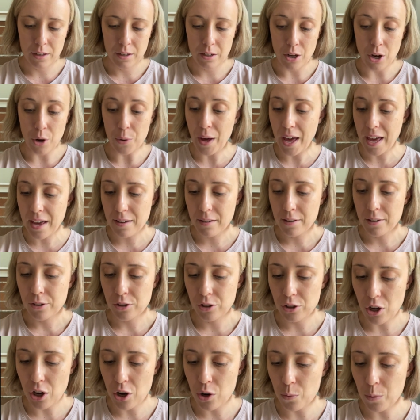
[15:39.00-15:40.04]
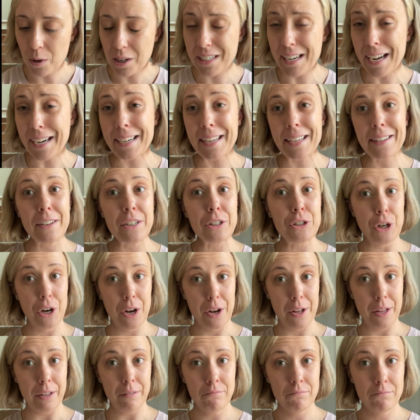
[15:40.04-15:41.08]
Okay, so we're technically
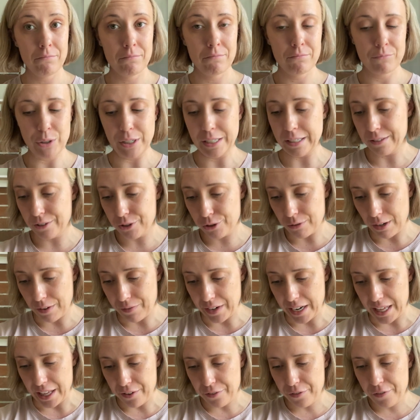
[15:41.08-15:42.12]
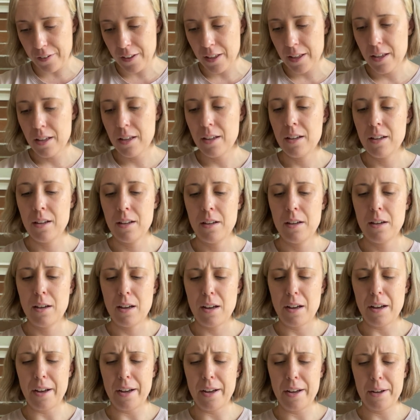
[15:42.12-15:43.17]
done. We did the derivative.
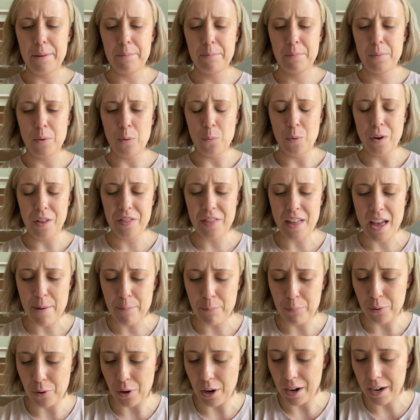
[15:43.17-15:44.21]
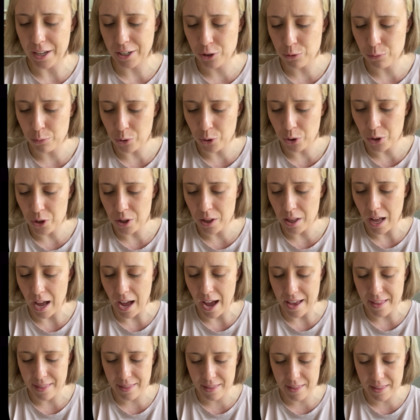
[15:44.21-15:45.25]
With that product rule,
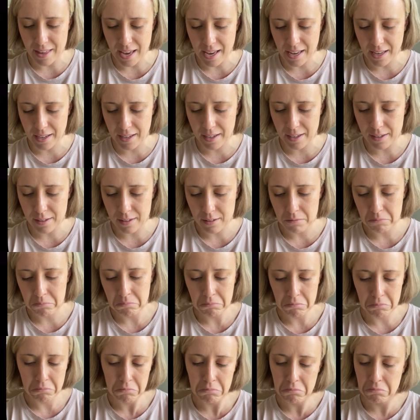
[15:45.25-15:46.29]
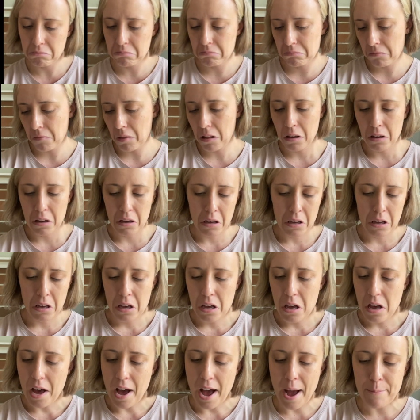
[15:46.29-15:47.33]
I think
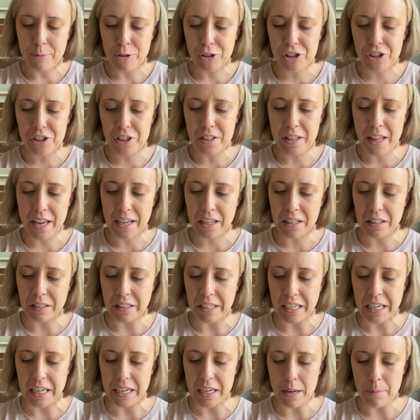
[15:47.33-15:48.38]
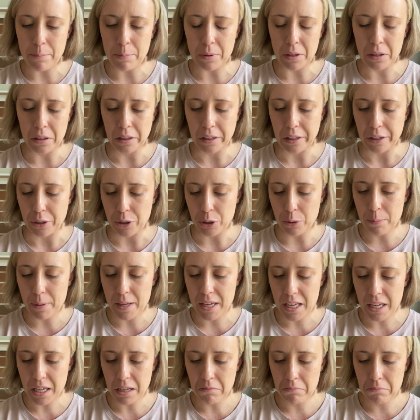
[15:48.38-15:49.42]
I'm just gonna like clean it up a little
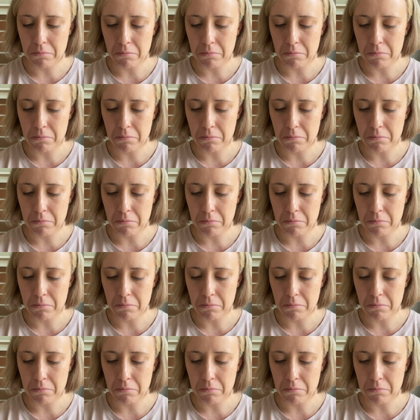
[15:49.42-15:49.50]
bit.